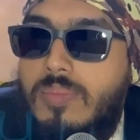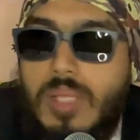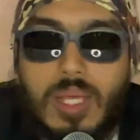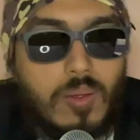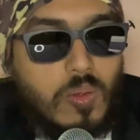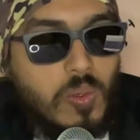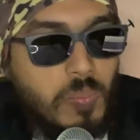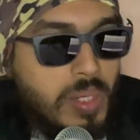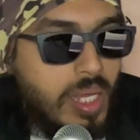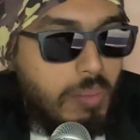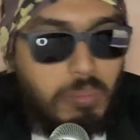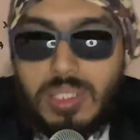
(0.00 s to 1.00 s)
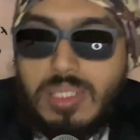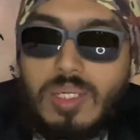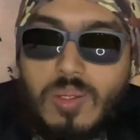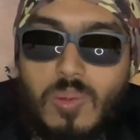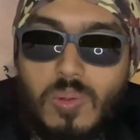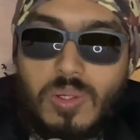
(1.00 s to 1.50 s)
I hope may they
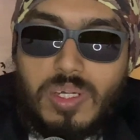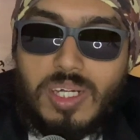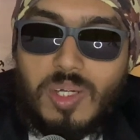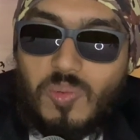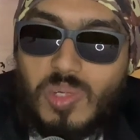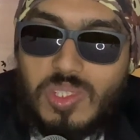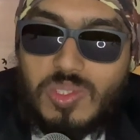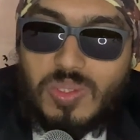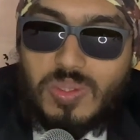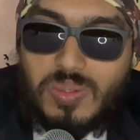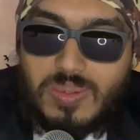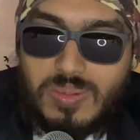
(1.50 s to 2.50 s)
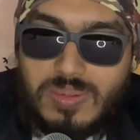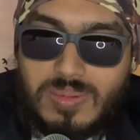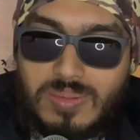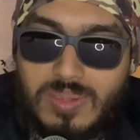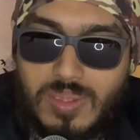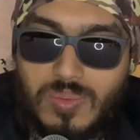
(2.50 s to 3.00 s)
go on an adventure
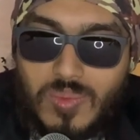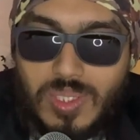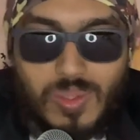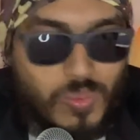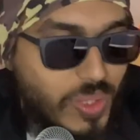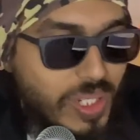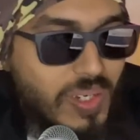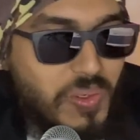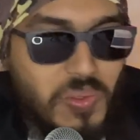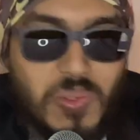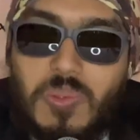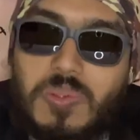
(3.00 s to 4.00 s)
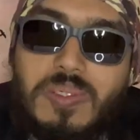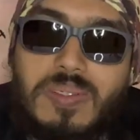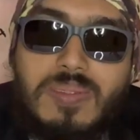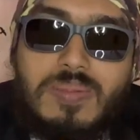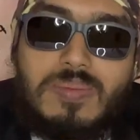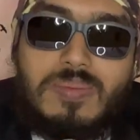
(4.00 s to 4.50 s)
with the real truth
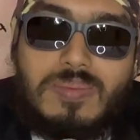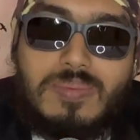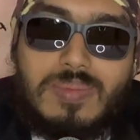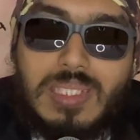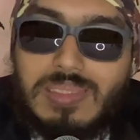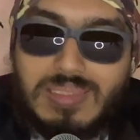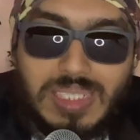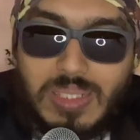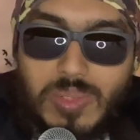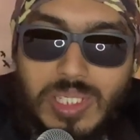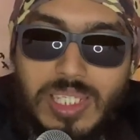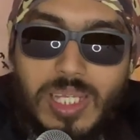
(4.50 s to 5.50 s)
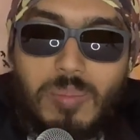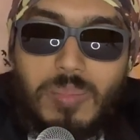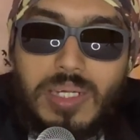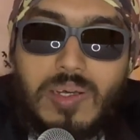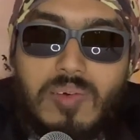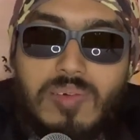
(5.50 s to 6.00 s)
and see what they're
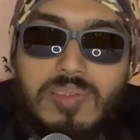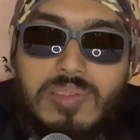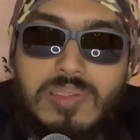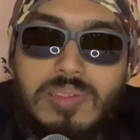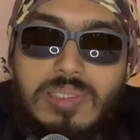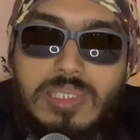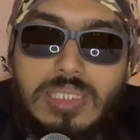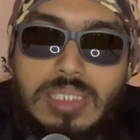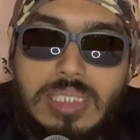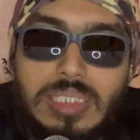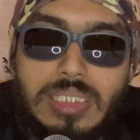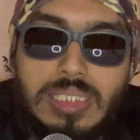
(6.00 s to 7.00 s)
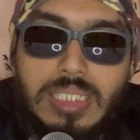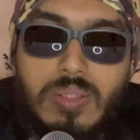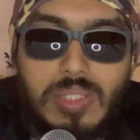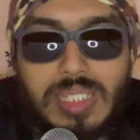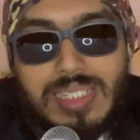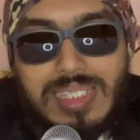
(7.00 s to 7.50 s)
made of,
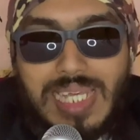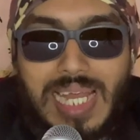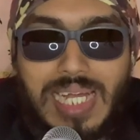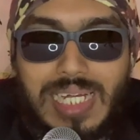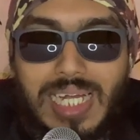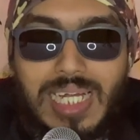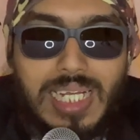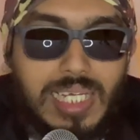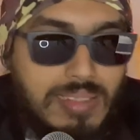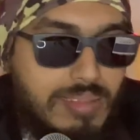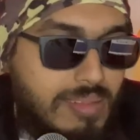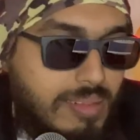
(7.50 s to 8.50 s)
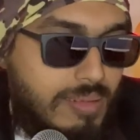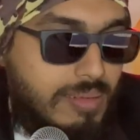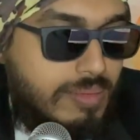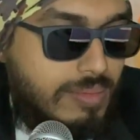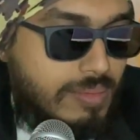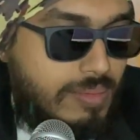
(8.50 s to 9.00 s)
which is sand and dust.
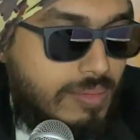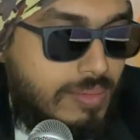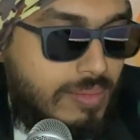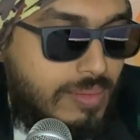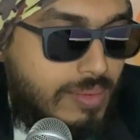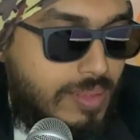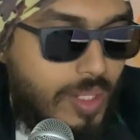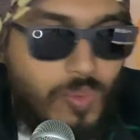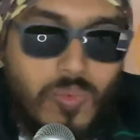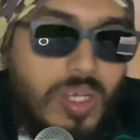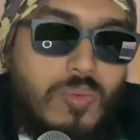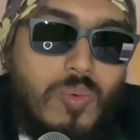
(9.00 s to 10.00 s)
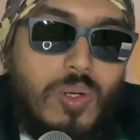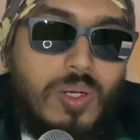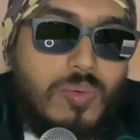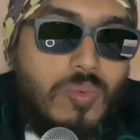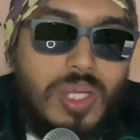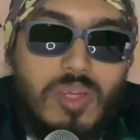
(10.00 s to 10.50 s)
And one
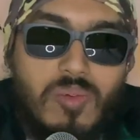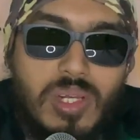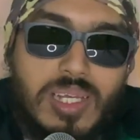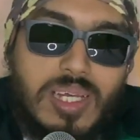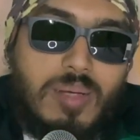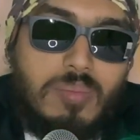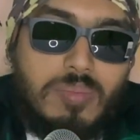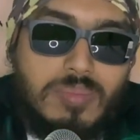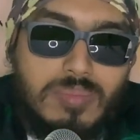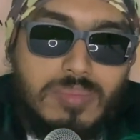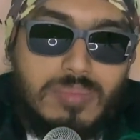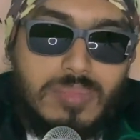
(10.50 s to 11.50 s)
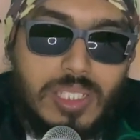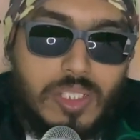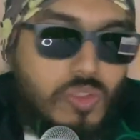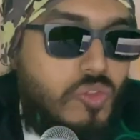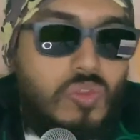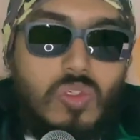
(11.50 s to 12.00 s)
water wave will come,
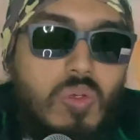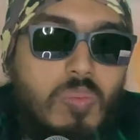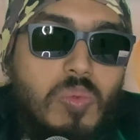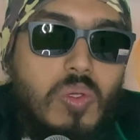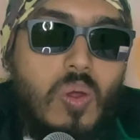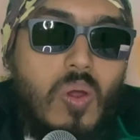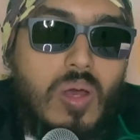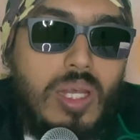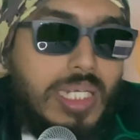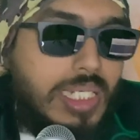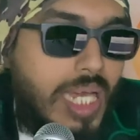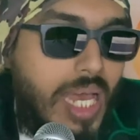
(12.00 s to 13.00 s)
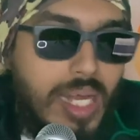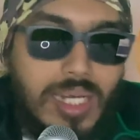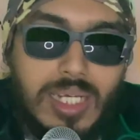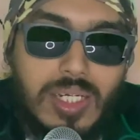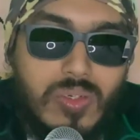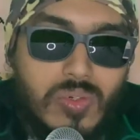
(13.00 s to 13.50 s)
sweep your entire
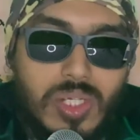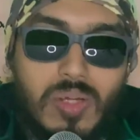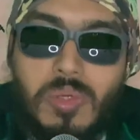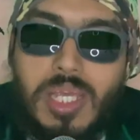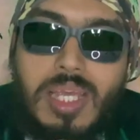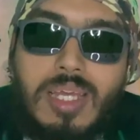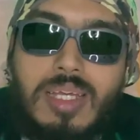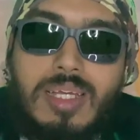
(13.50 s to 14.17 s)
country away.